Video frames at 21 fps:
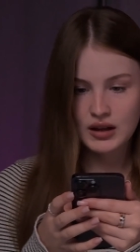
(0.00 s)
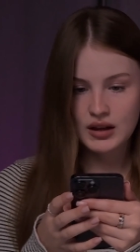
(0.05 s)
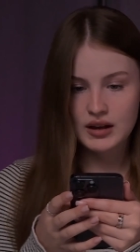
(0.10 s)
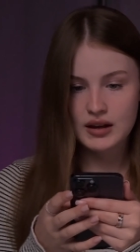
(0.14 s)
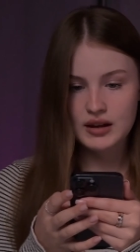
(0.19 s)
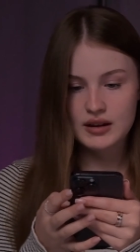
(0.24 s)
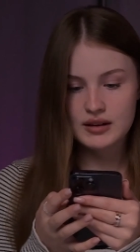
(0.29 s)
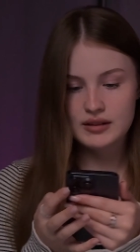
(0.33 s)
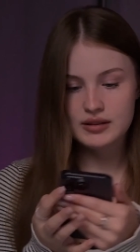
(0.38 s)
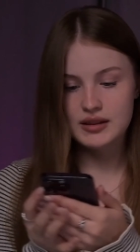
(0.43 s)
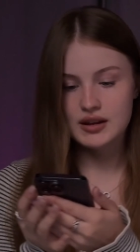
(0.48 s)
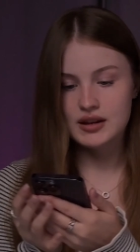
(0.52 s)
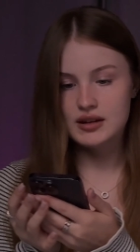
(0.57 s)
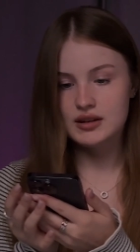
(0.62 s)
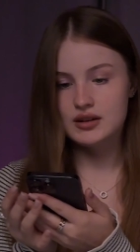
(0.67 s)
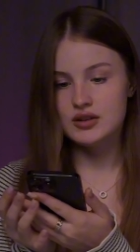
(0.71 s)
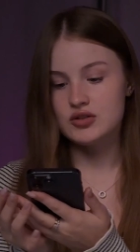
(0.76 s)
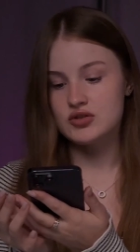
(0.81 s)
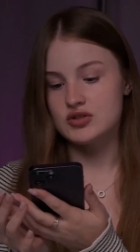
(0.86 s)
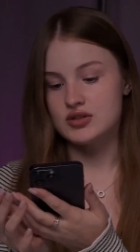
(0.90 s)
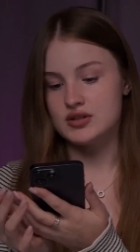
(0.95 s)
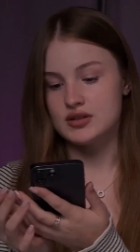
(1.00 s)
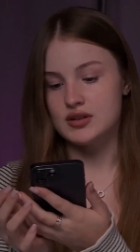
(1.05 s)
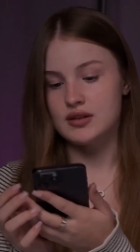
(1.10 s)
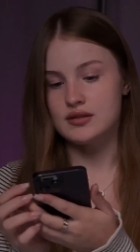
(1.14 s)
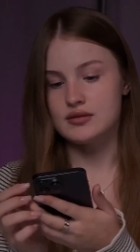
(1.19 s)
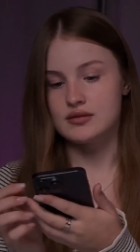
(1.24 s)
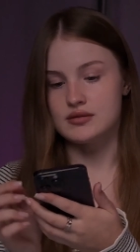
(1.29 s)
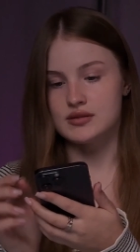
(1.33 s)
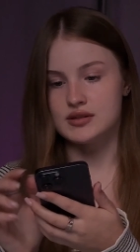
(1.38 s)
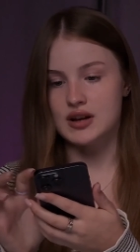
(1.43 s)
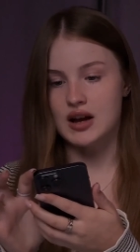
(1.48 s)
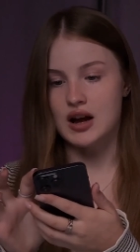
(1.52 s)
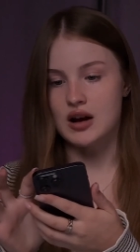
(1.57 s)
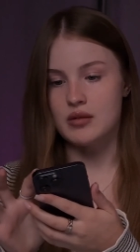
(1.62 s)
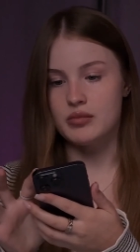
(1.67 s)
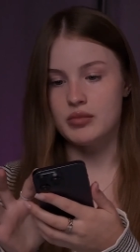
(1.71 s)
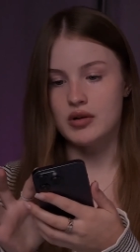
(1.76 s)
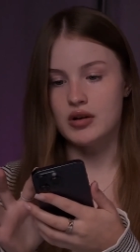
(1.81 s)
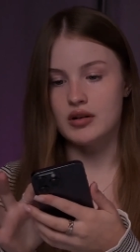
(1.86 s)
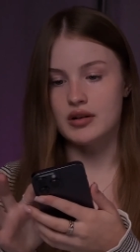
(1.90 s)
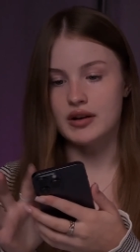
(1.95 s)
and then you just need to
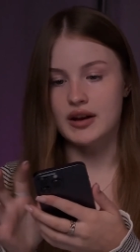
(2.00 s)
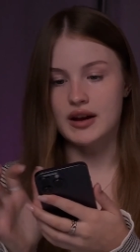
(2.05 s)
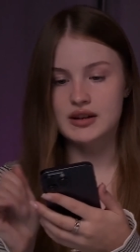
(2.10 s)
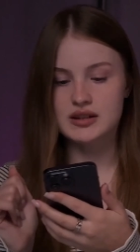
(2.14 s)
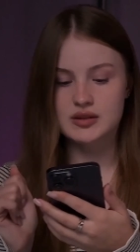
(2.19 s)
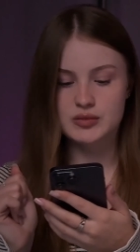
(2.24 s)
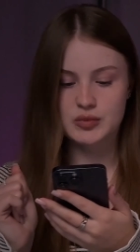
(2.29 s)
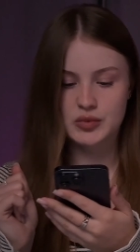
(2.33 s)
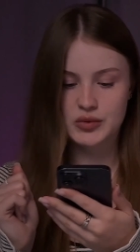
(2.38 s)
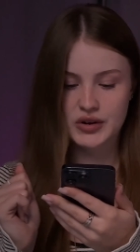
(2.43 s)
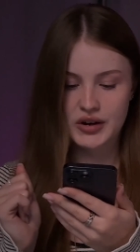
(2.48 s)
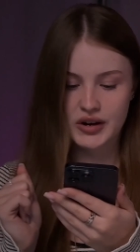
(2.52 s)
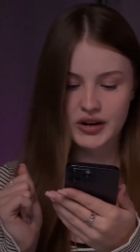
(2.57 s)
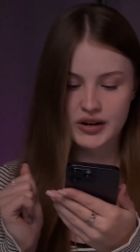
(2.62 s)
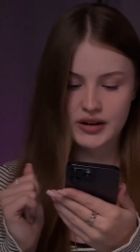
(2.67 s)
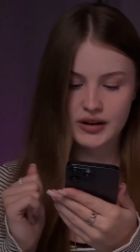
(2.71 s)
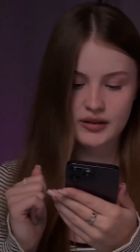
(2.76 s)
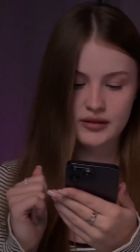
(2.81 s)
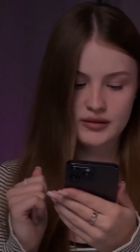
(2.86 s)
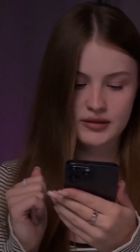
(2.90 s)
tap on export,